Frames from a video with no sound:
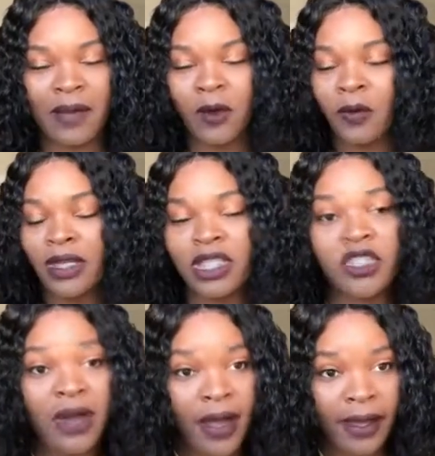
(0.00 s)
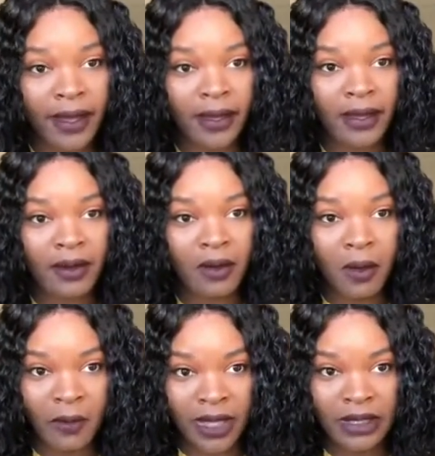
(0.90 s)
I'm open to trying
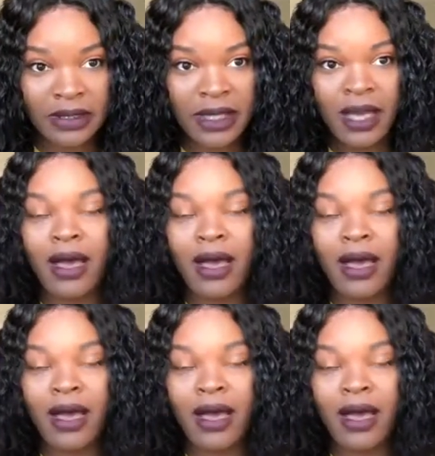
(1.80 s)
always.